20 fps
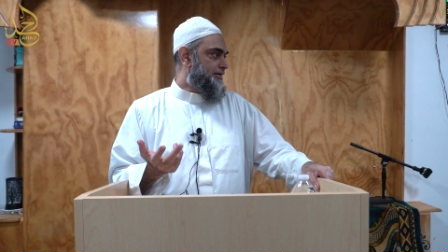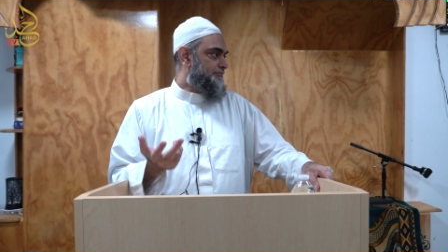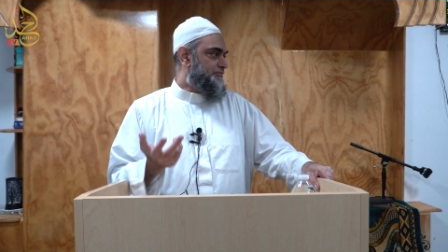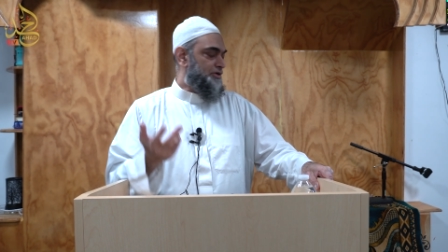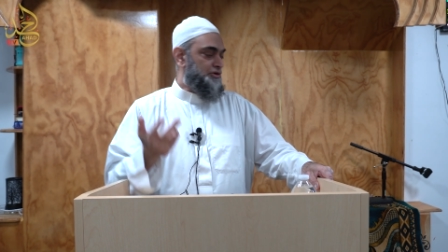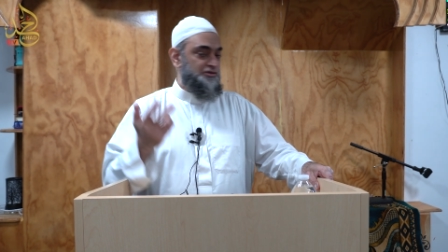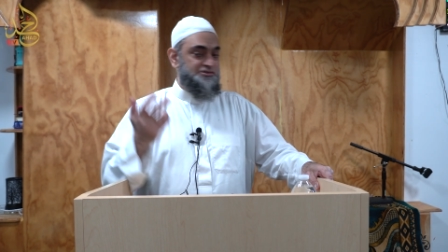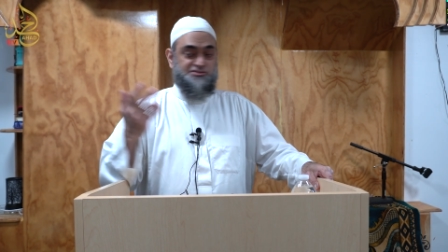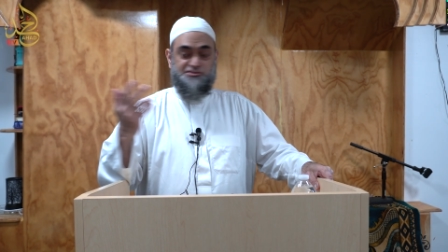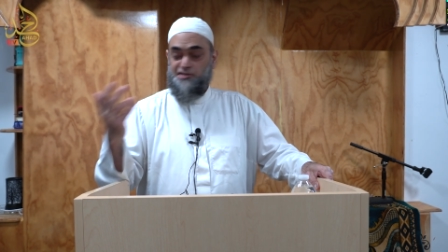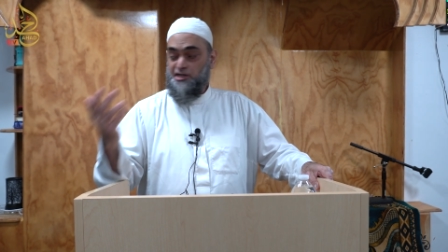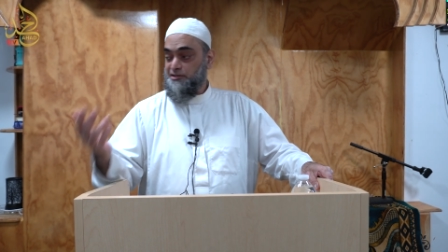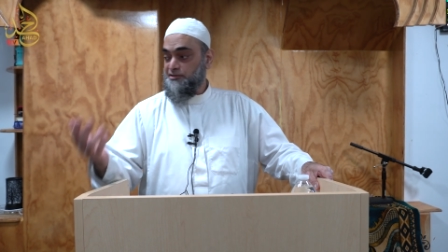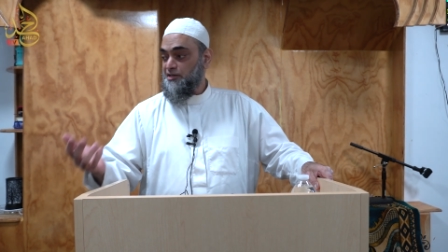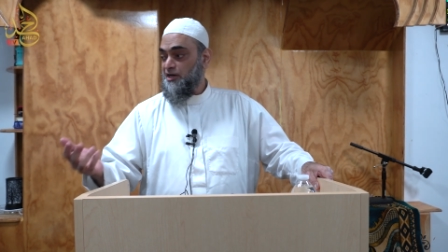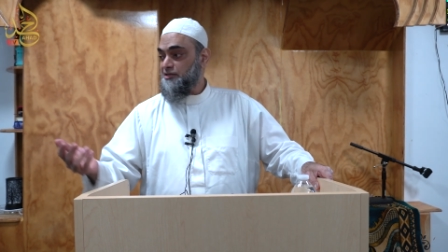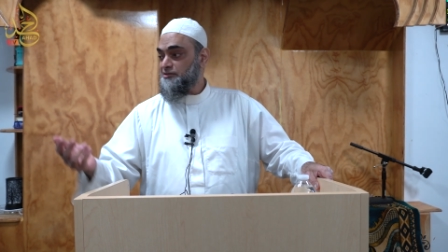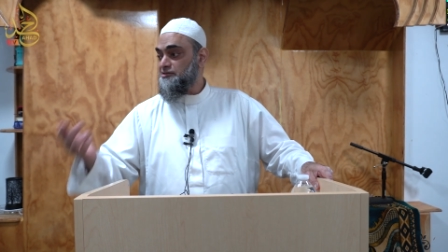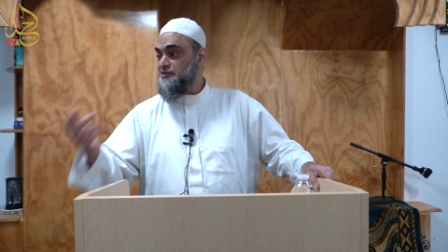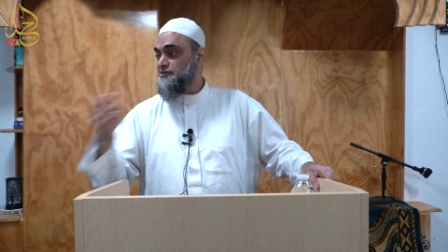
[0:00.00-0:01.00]
because
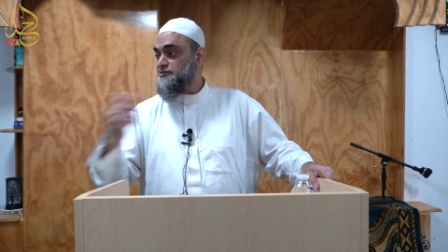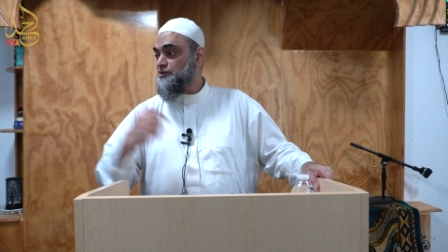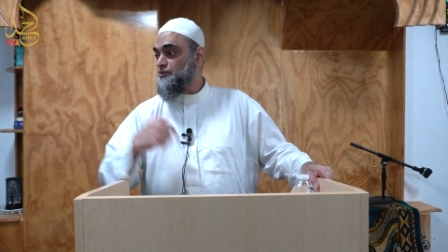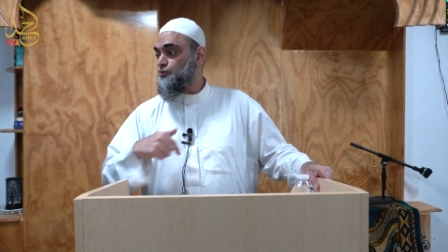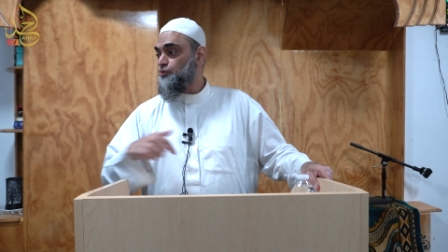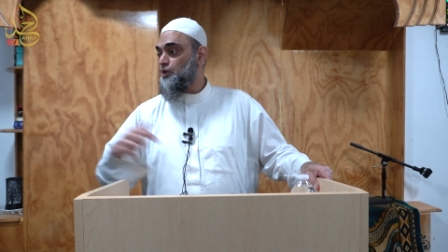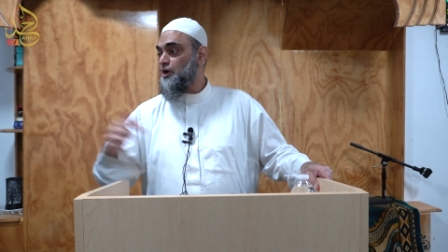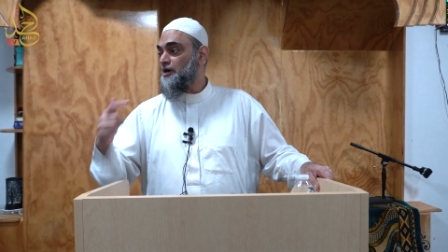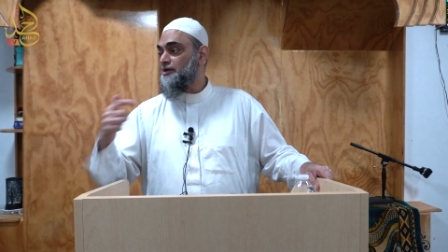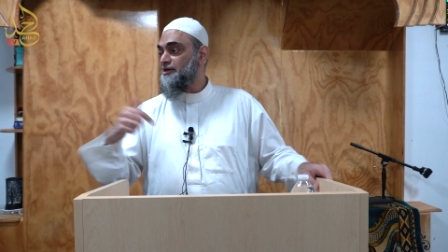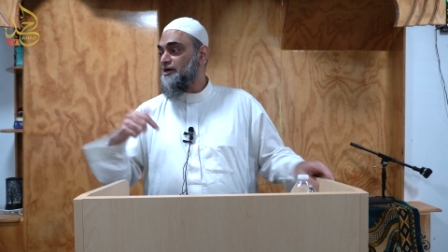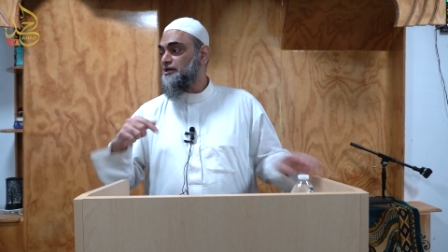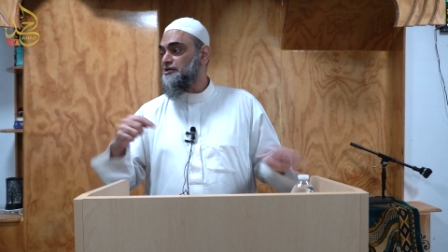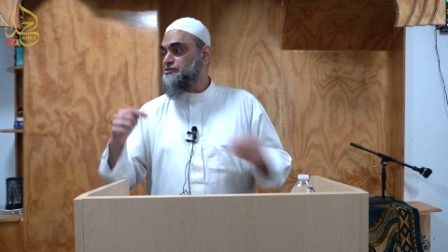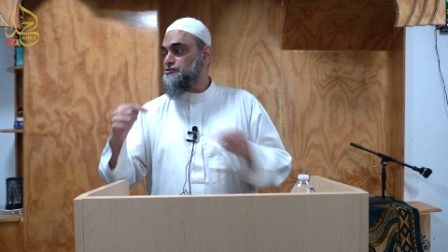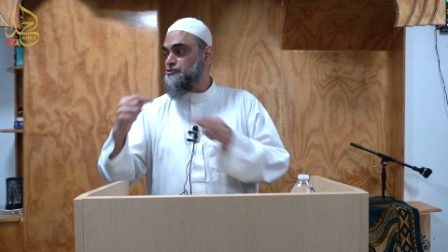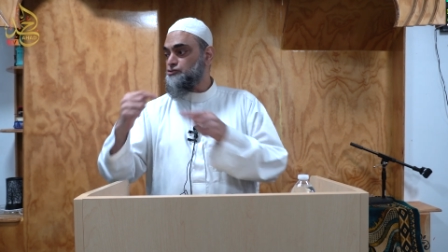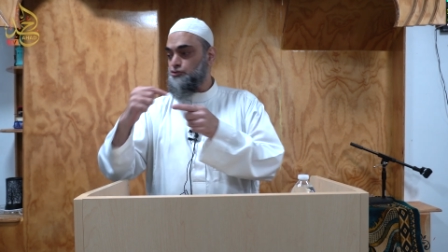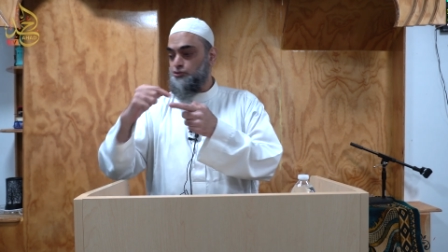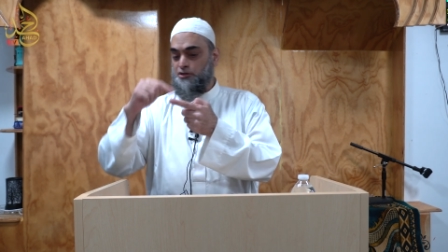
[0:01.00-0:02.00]
shaitan doesn't want
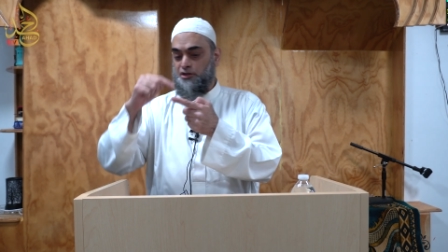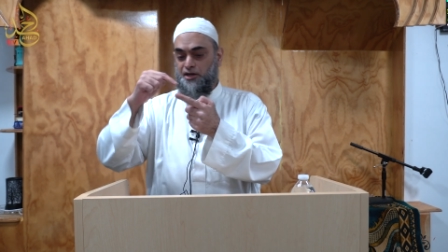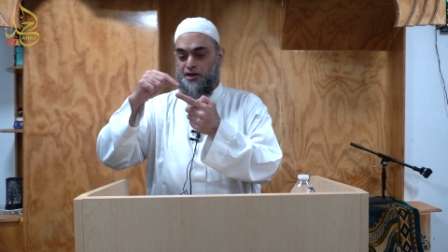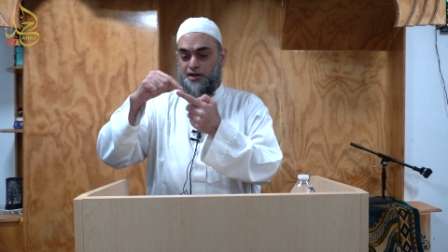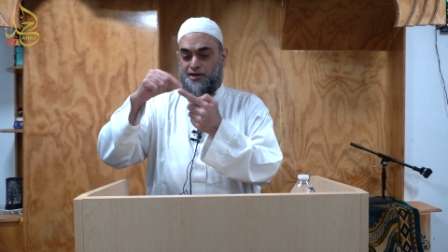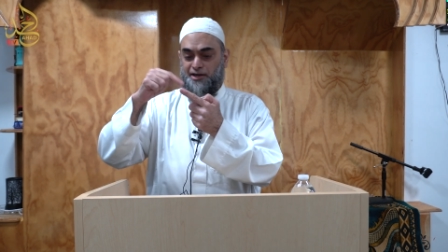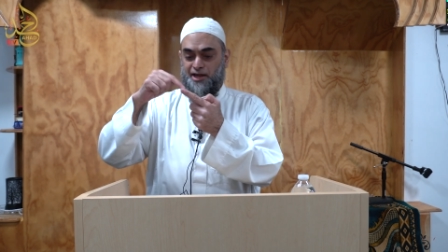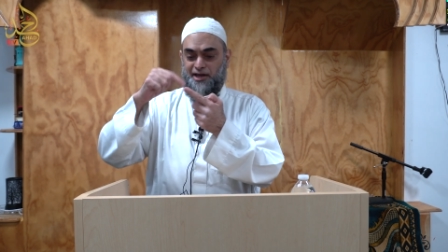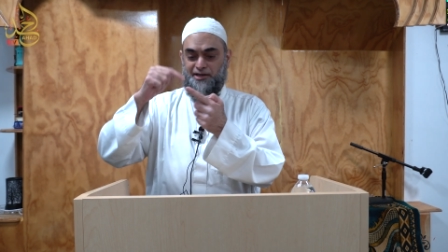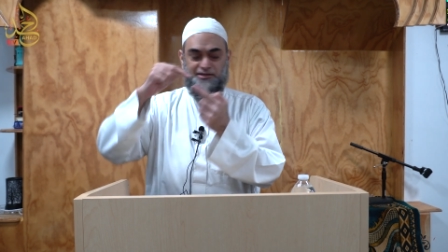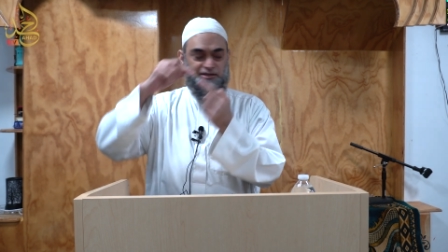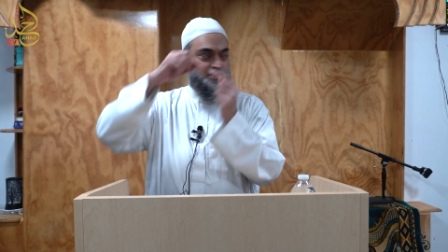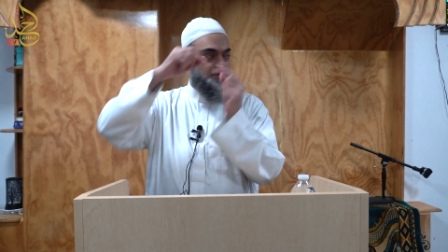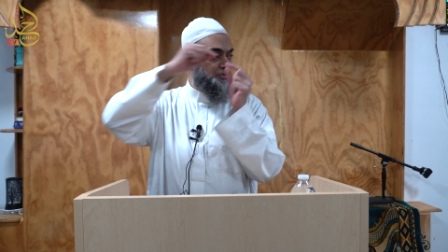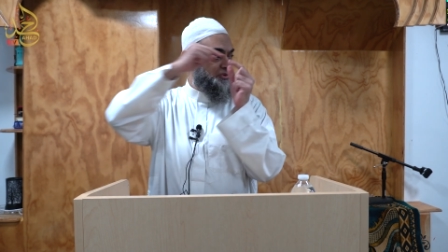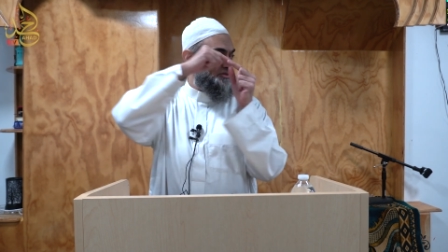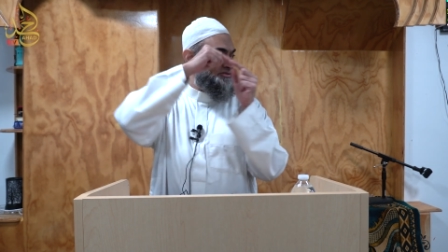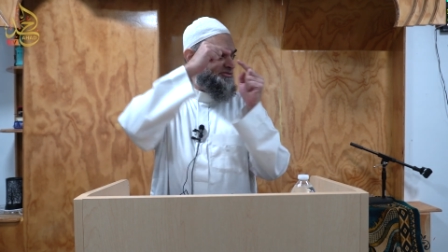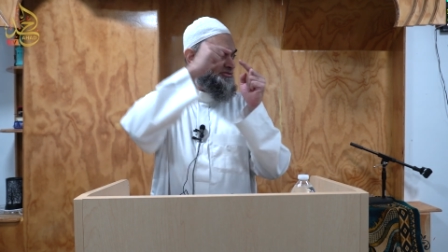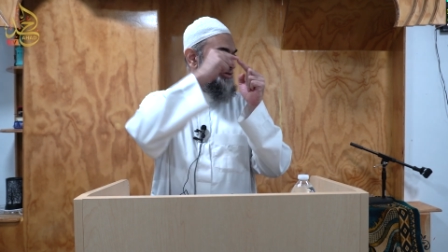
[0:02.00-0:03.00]
us to connect
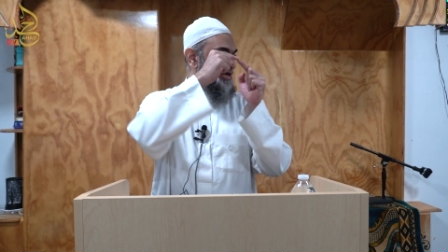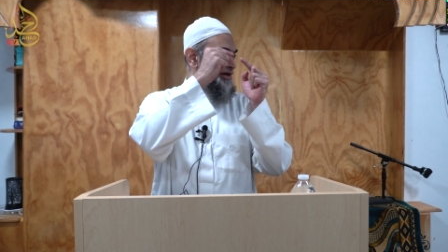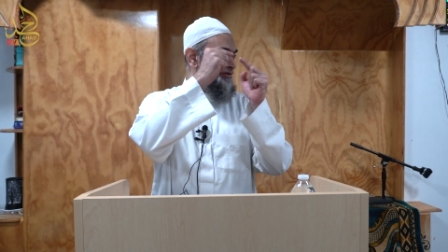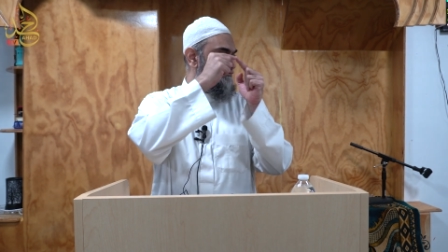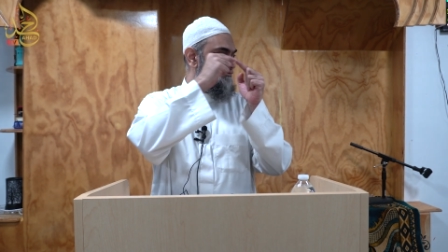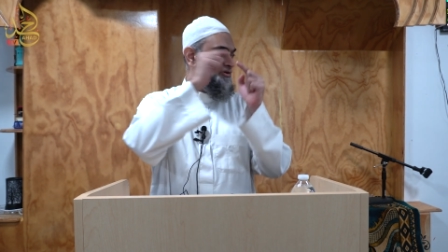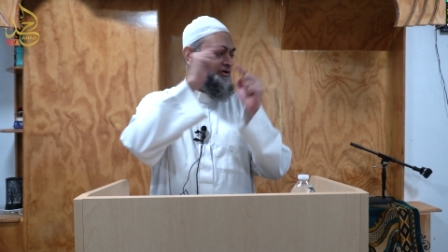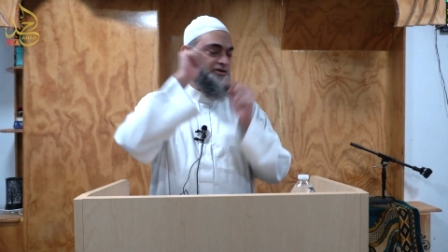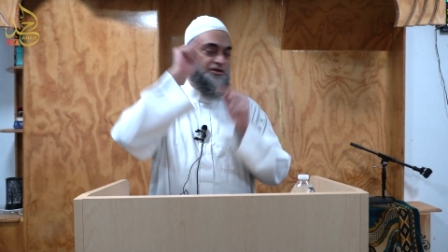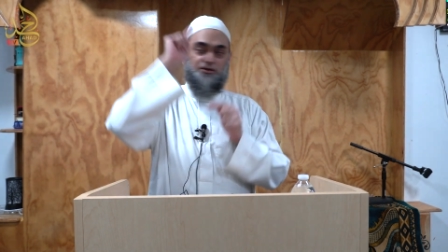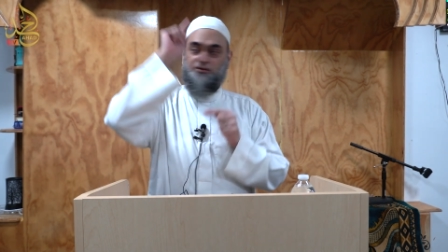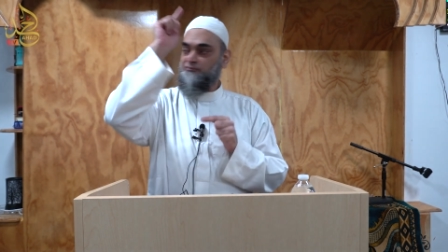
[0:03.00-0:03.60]
ourselves